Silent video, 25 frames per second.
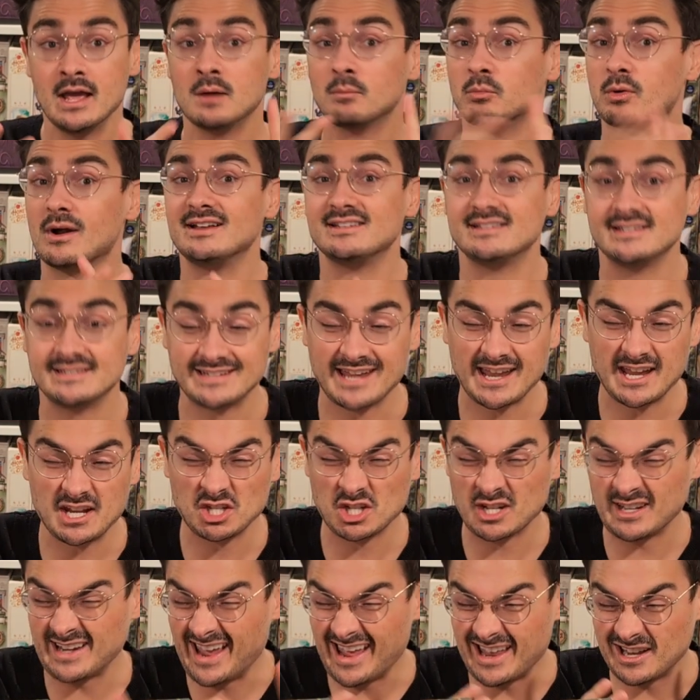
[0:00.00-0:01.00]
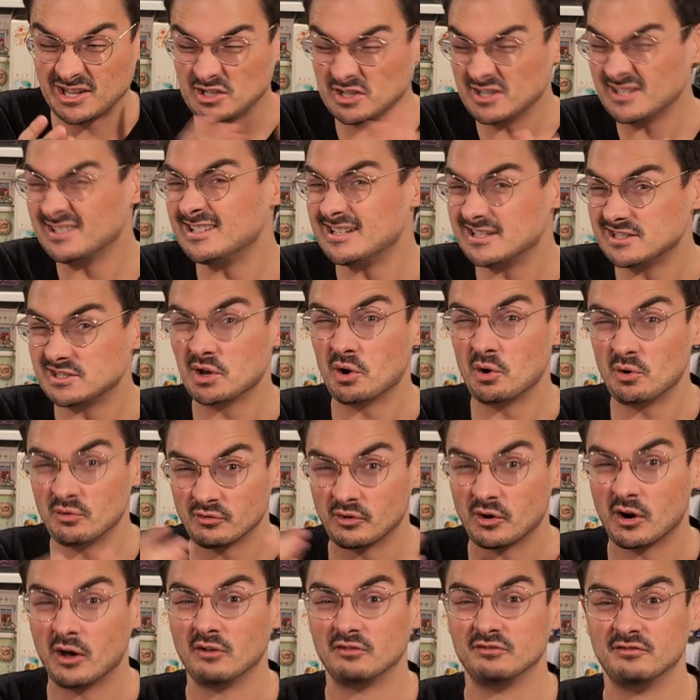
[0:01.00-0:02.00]
presentation, and just its
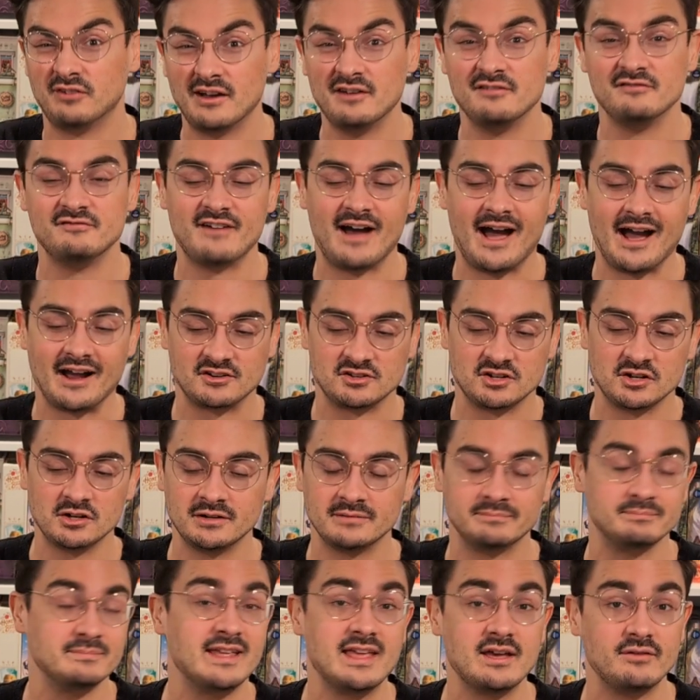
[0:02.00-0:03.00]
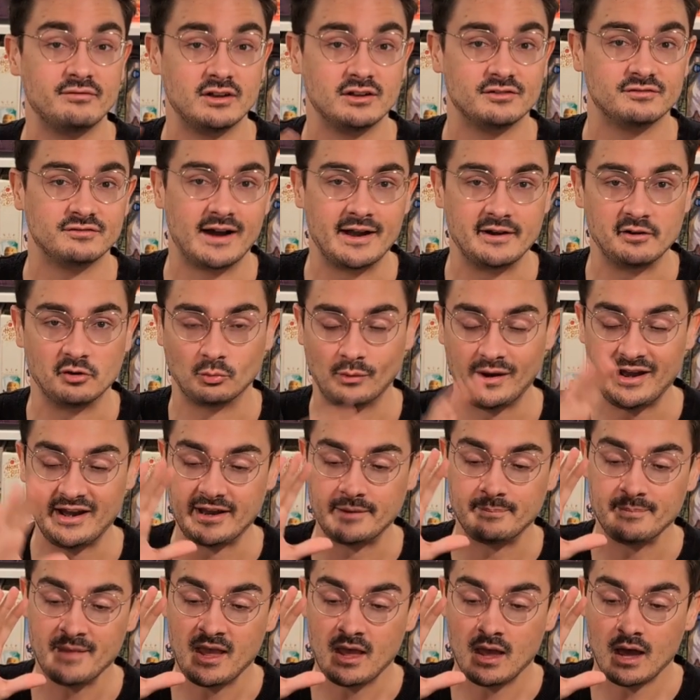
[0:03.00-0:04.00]
overall fun factor, and give it a final
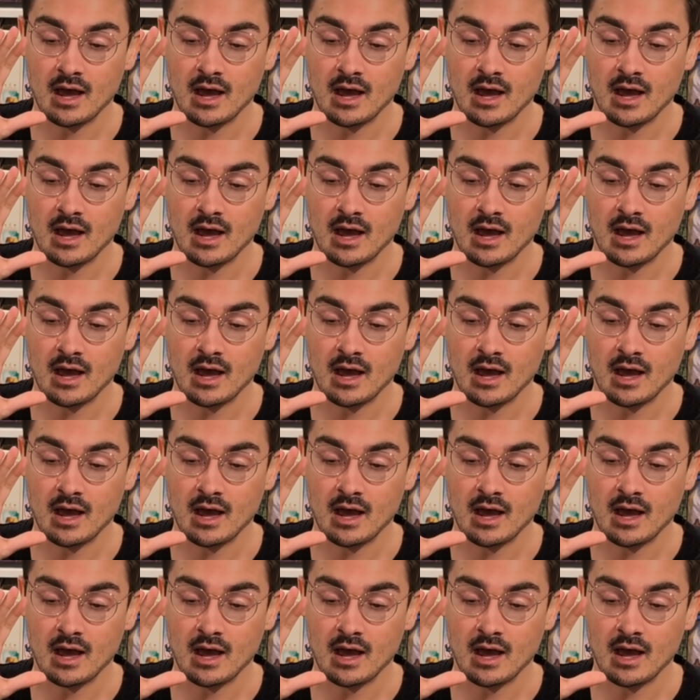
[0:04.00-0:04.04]
rating.